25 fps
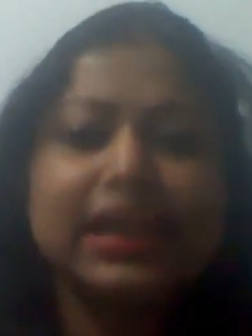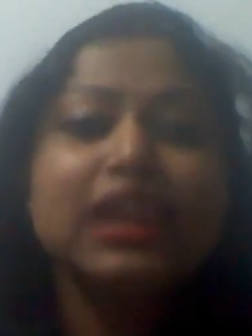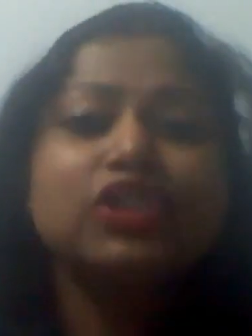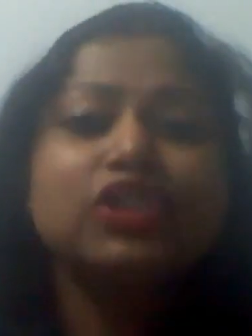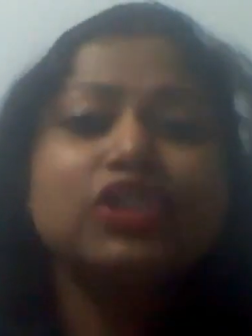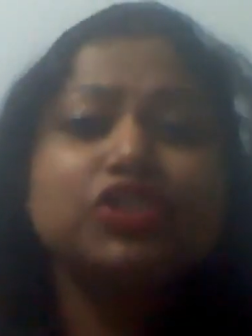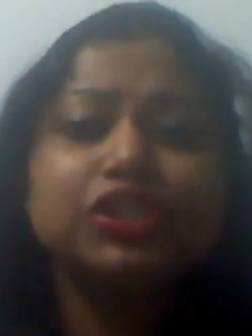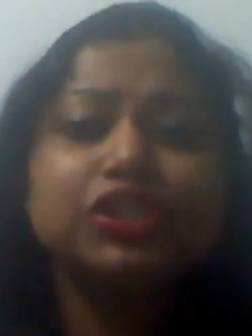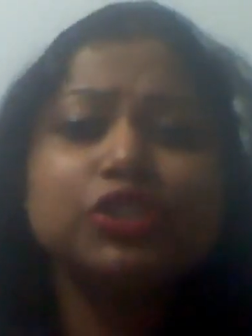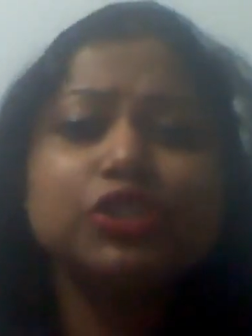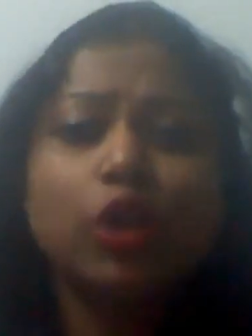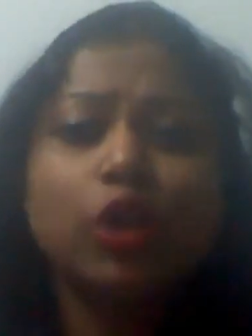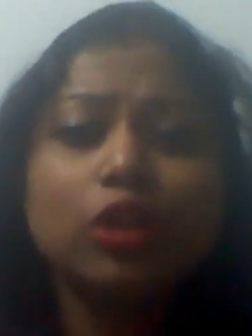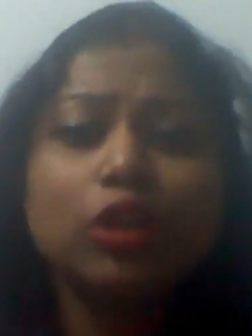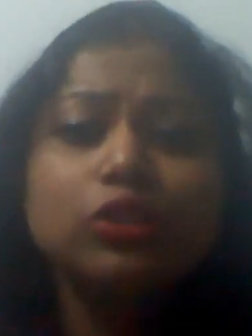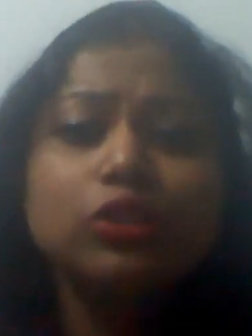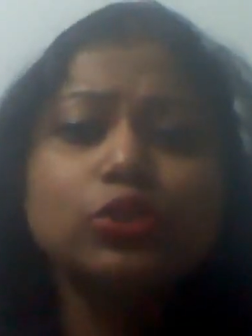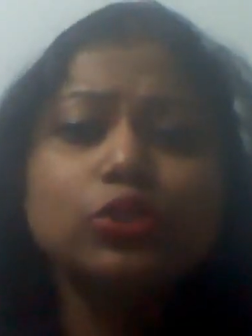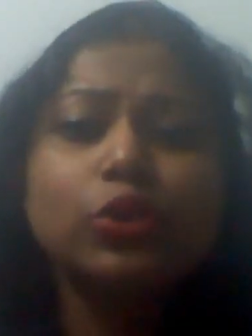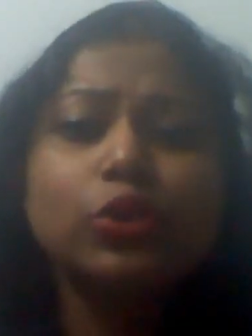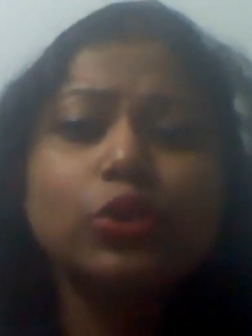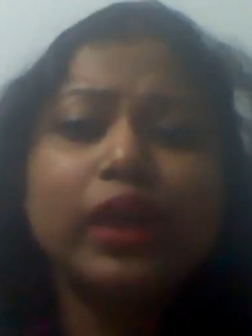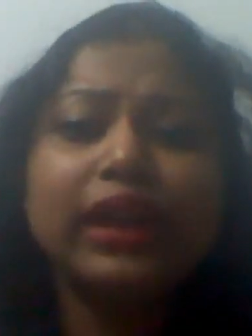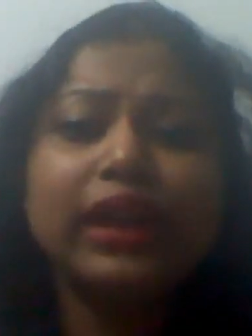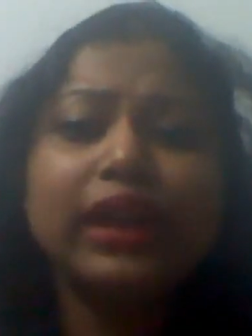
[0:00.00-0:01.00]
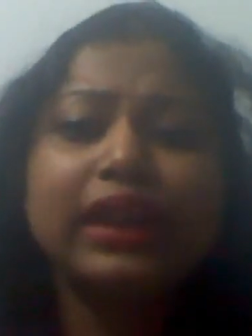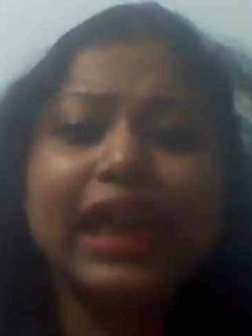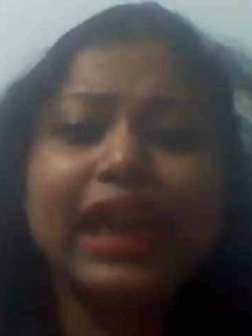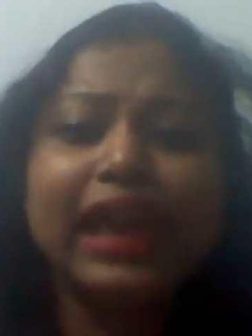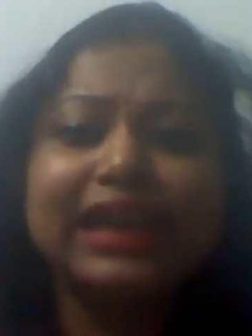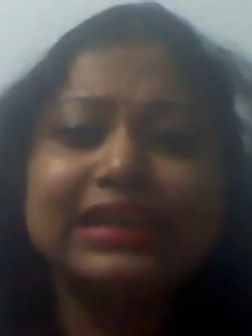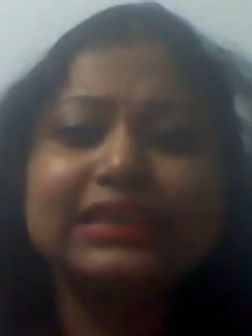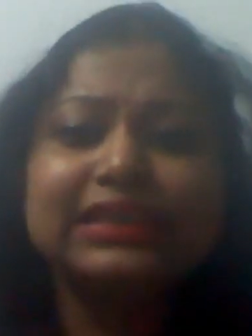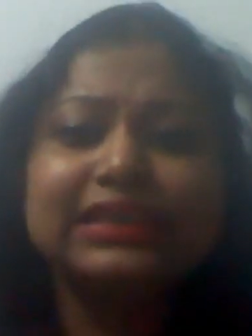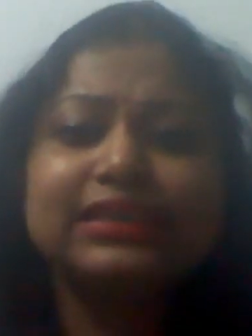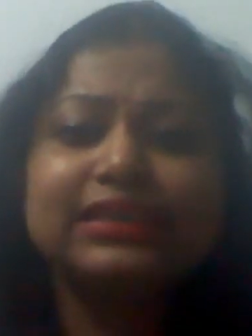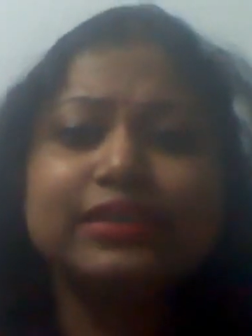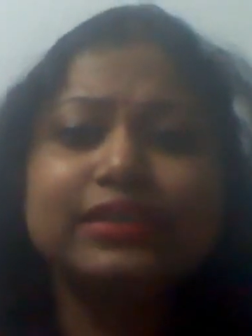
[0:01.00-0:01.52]
She's also an
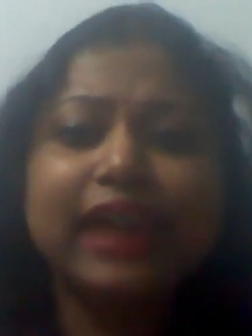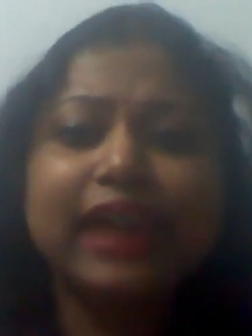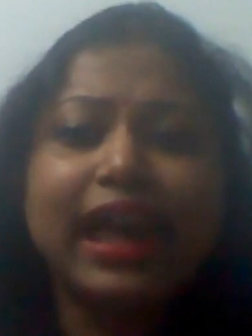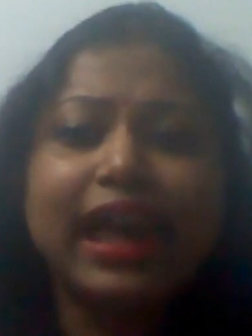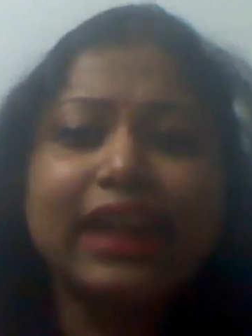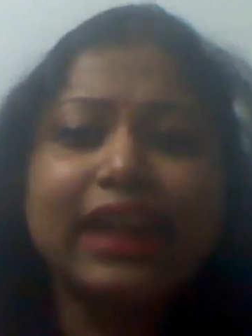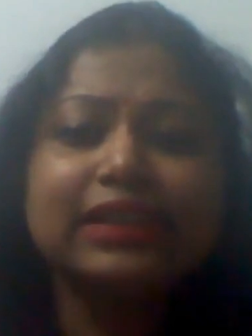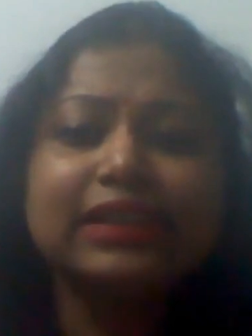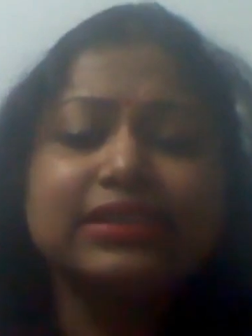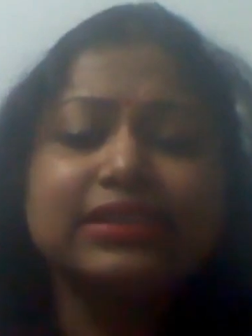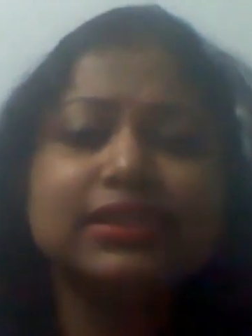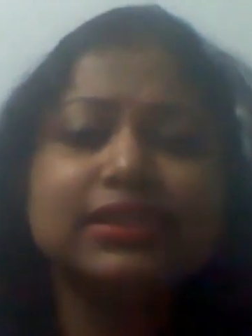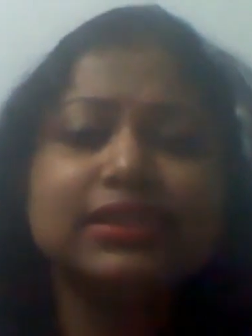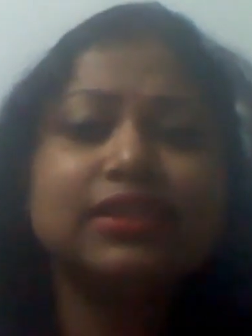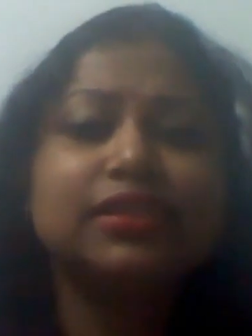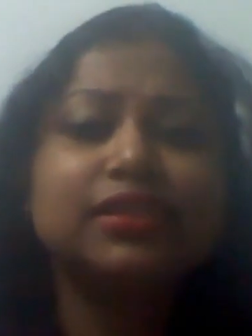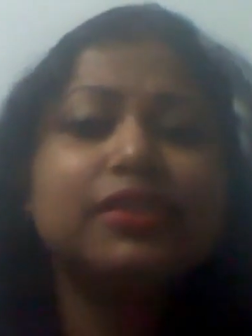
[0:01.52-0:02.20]
editor and